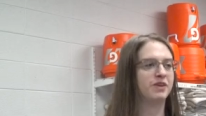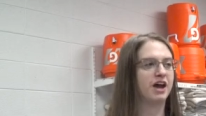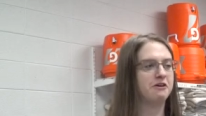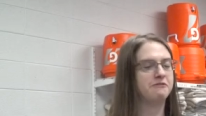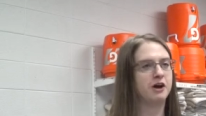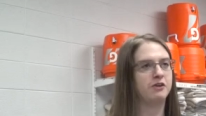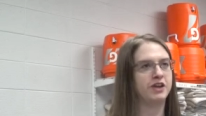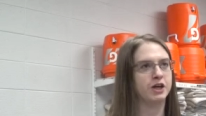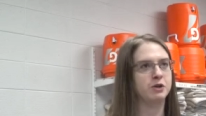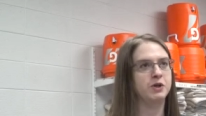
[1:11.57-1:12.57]
I found
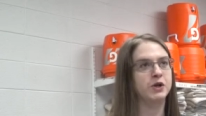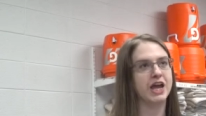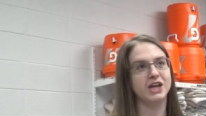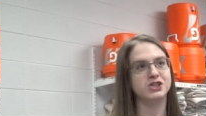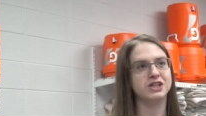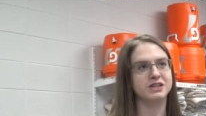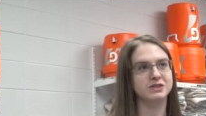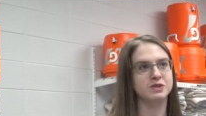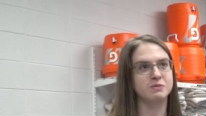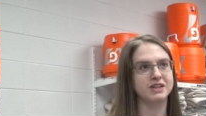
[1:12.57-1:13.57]
that communication
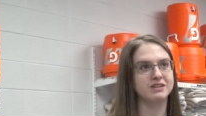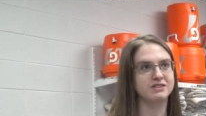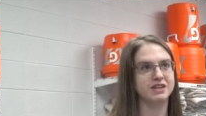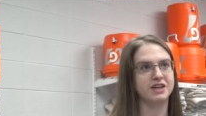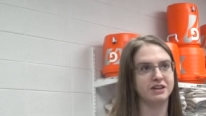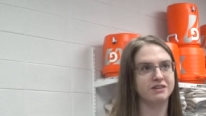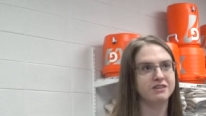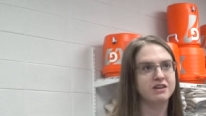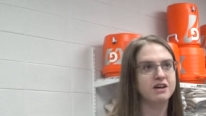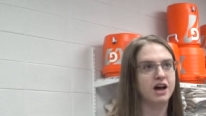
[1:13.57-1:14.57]
is the biggest thing
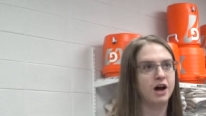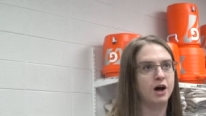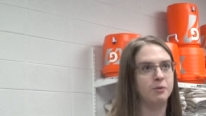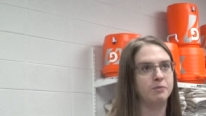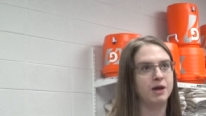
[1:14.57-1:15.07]
um,